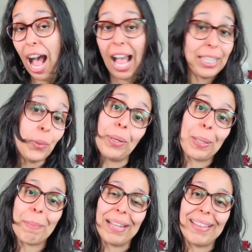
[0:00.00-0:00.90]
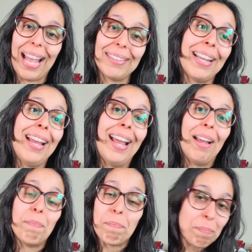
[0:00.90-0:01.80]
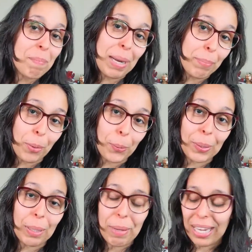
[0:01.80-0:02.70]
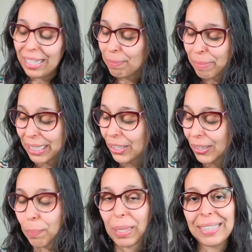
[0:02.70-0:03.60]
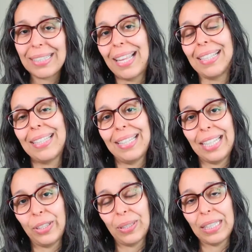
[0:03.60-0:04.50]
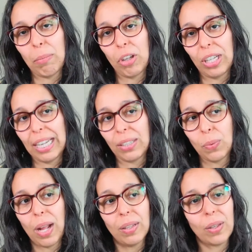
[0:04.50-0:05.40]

I do not recommend that. My program and many other places I see, they do similarly as well.